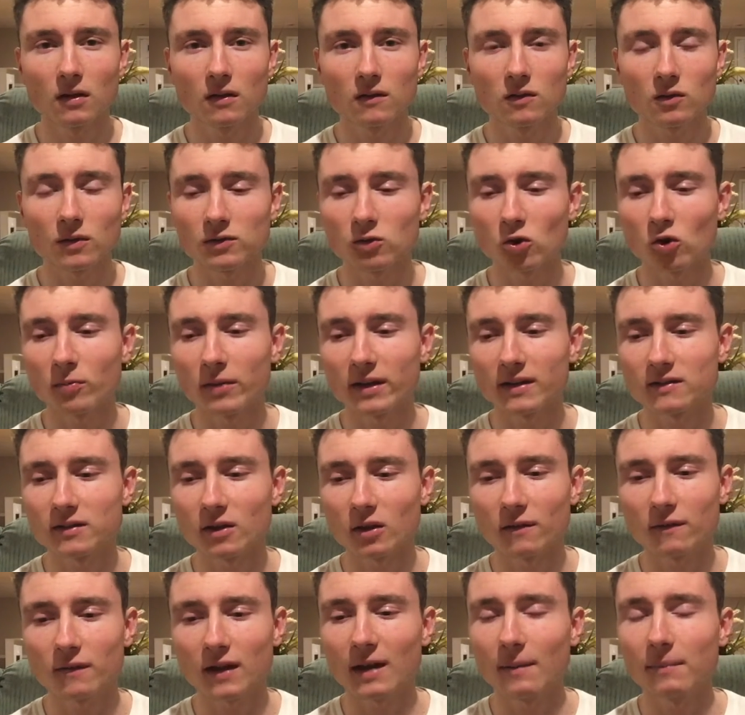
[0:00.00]
So I told
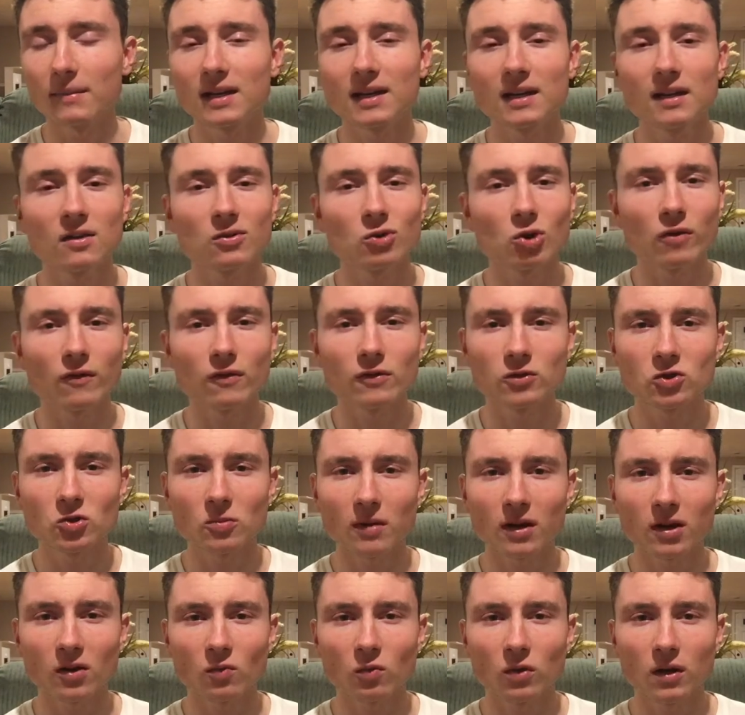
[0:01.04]
myself, I'm going to get nervous no
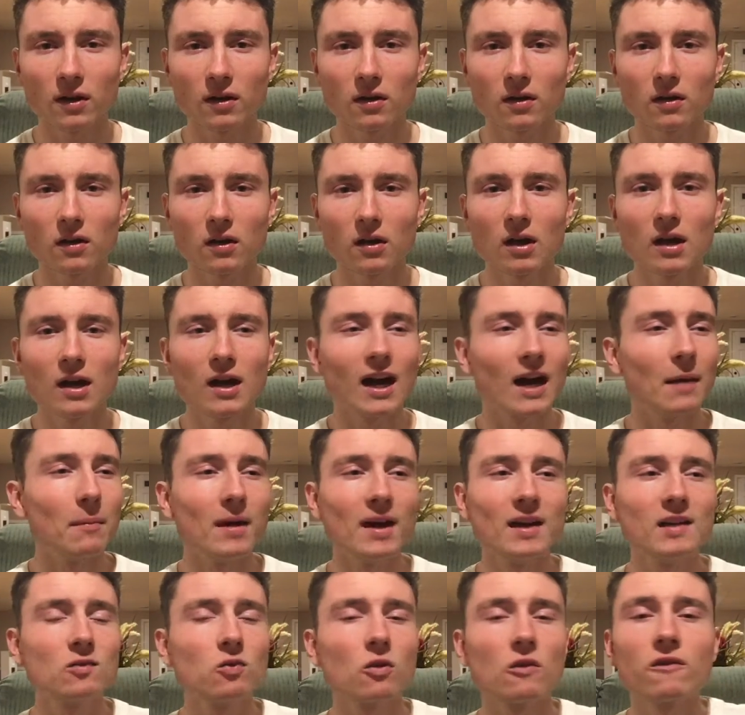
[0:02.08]
matter what. I
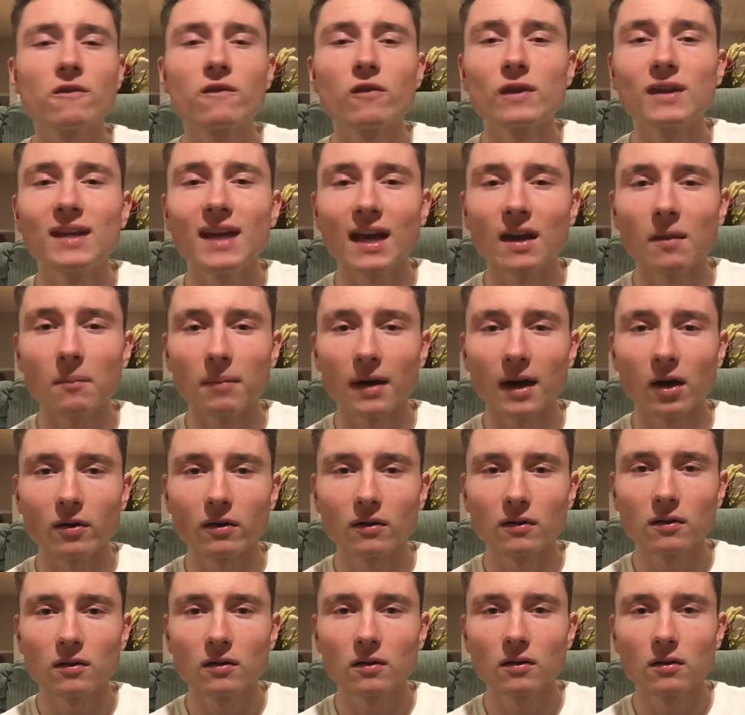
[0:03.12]
might as well forget about
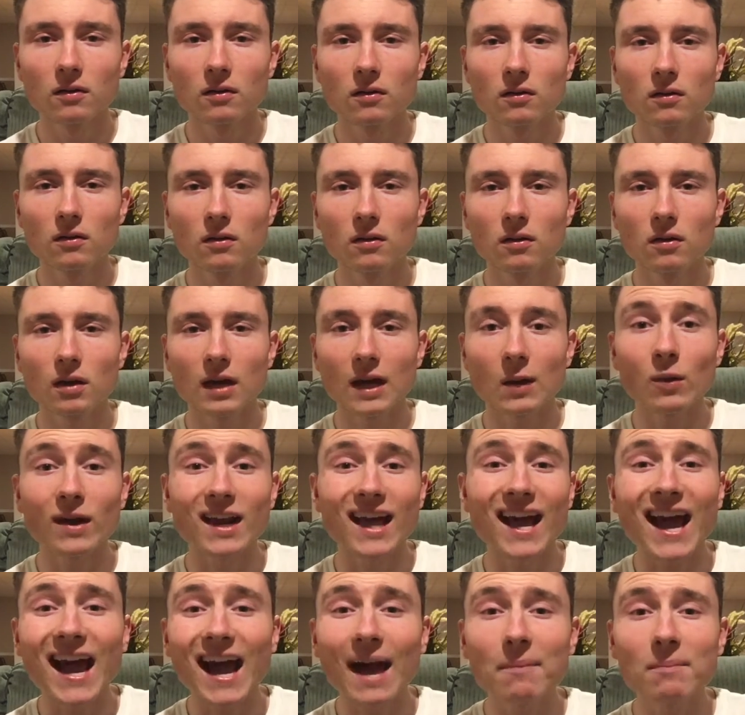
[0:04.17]
it. And what
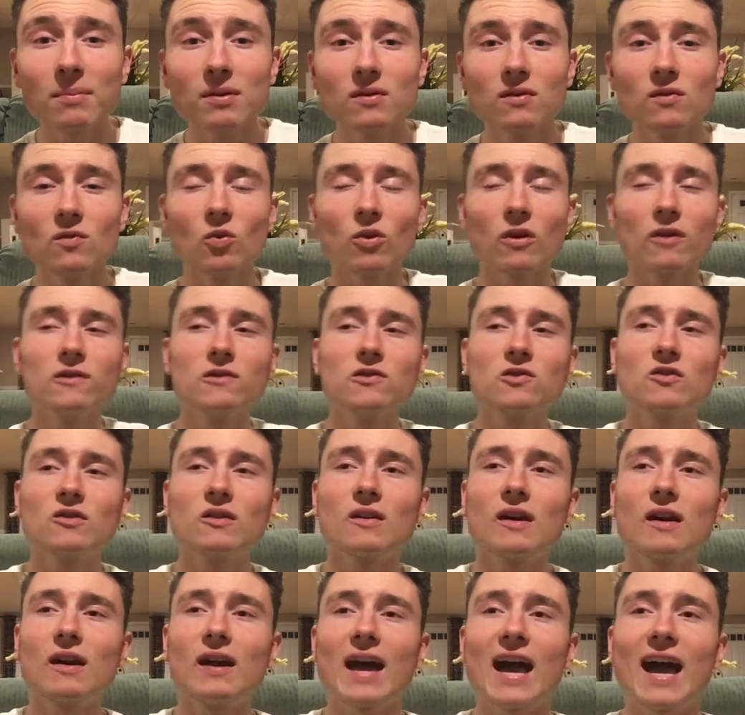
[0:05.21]
happened was,
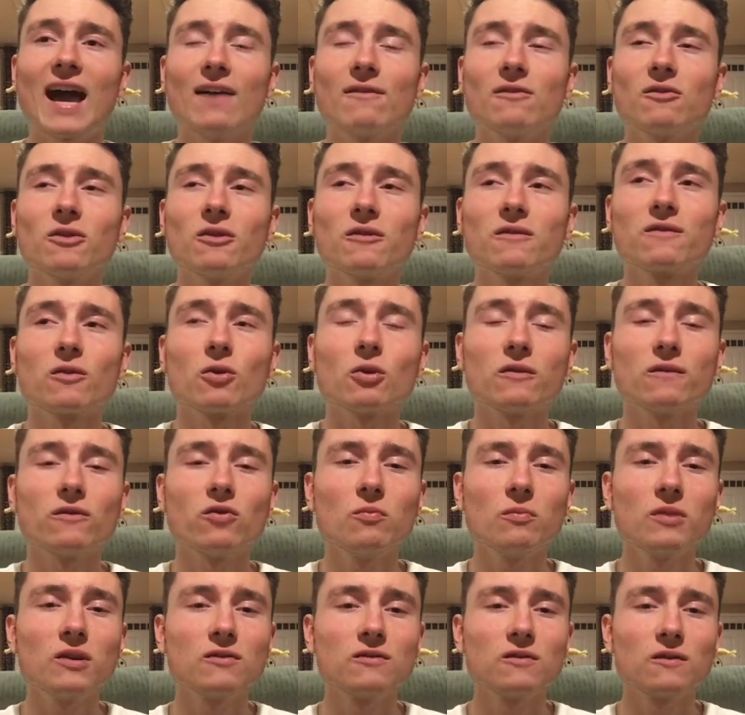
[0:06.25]
after the first
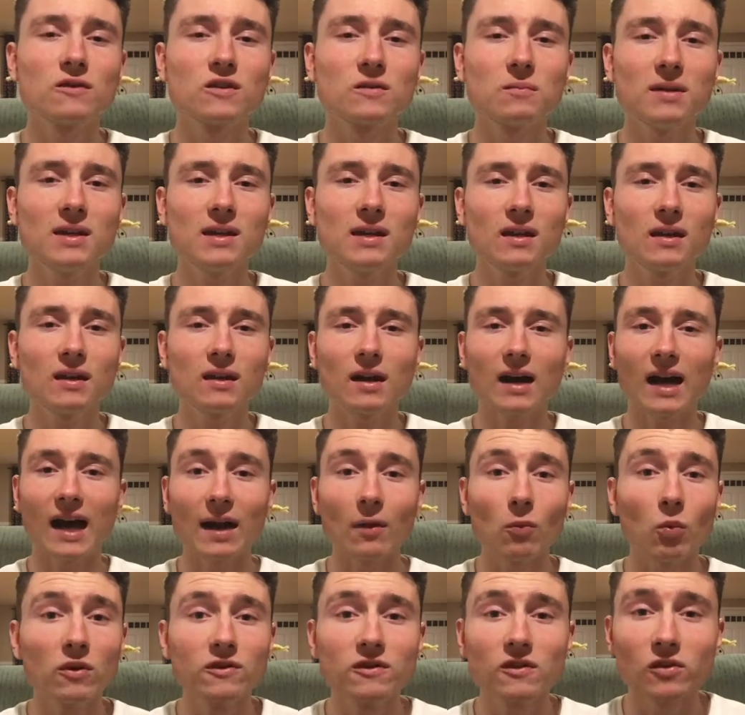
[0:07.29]
few minutes of speaking,
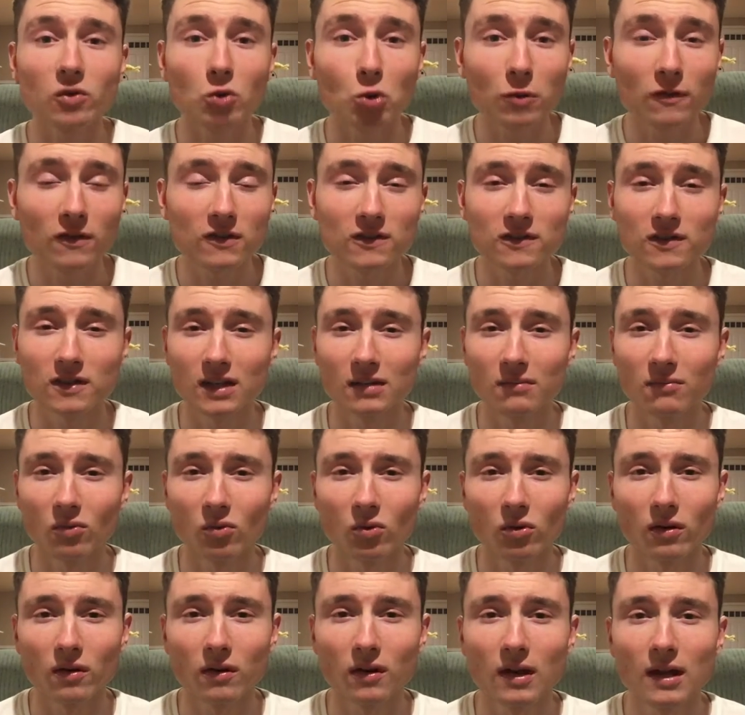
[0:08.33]
I wasn't nervous
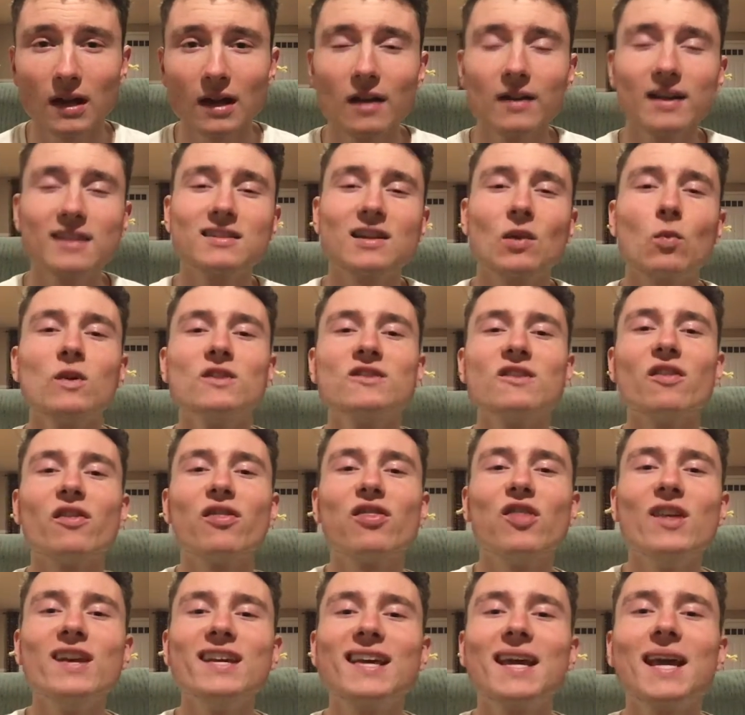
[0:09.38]
anymore, because I wasn't
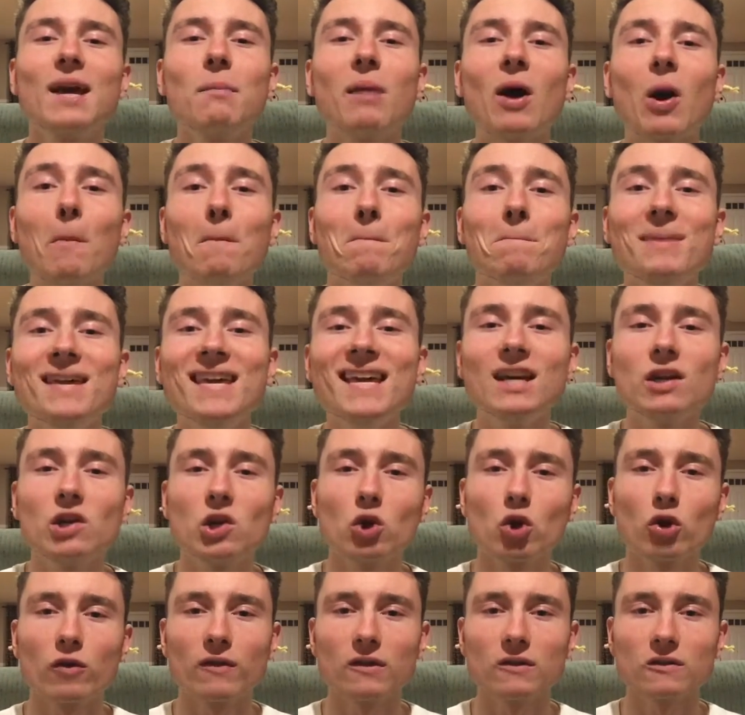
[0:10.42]
thinking about being
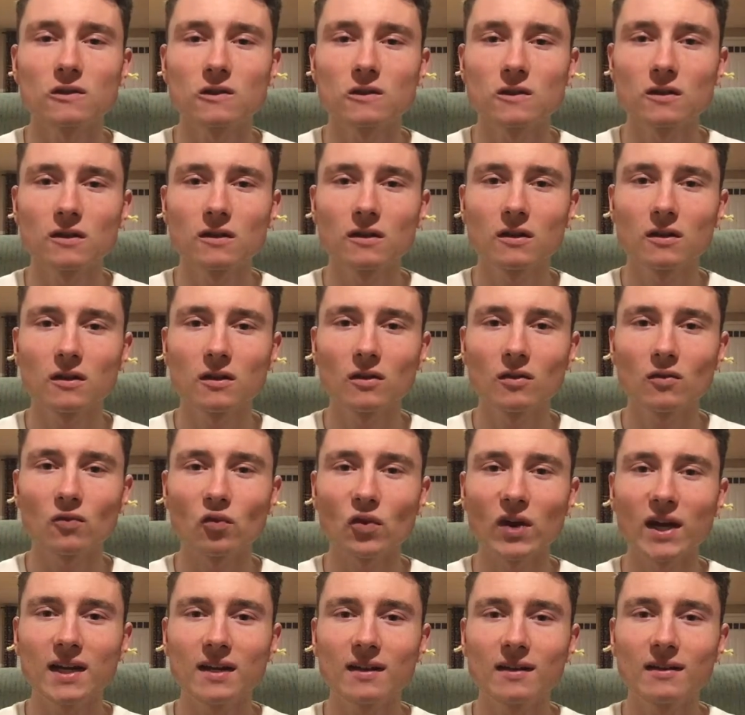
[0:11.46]
nervous,
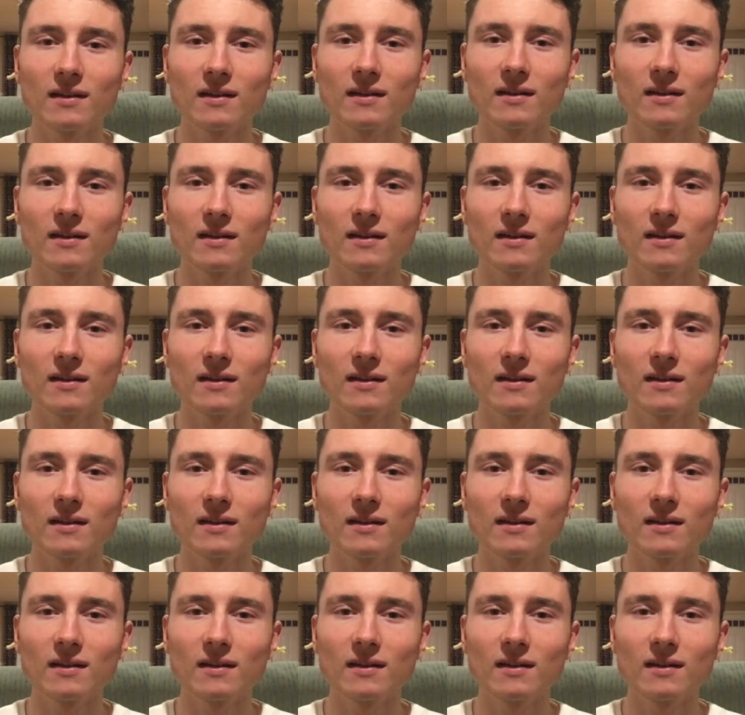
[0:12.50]
right?